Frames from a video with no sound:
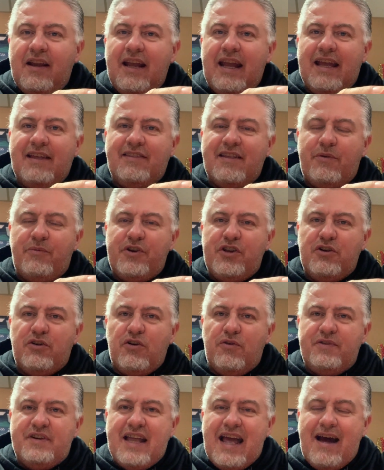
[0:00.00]
And then when you
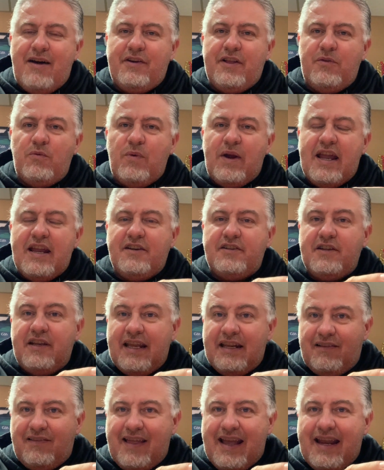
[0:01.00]
go down in weight
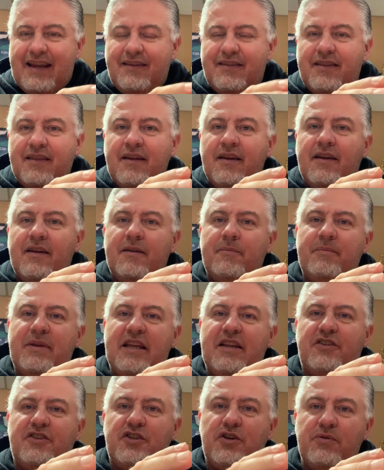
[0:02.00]
and length,
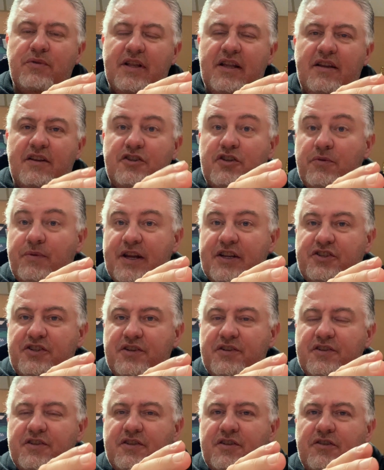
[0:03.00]
be 2
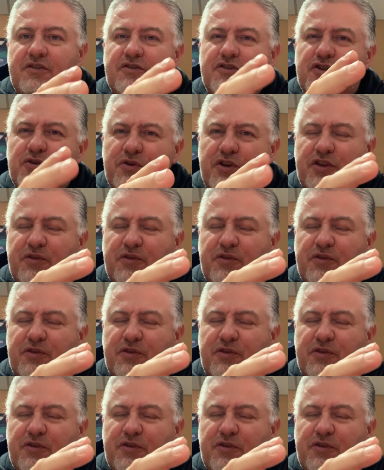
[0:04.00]
to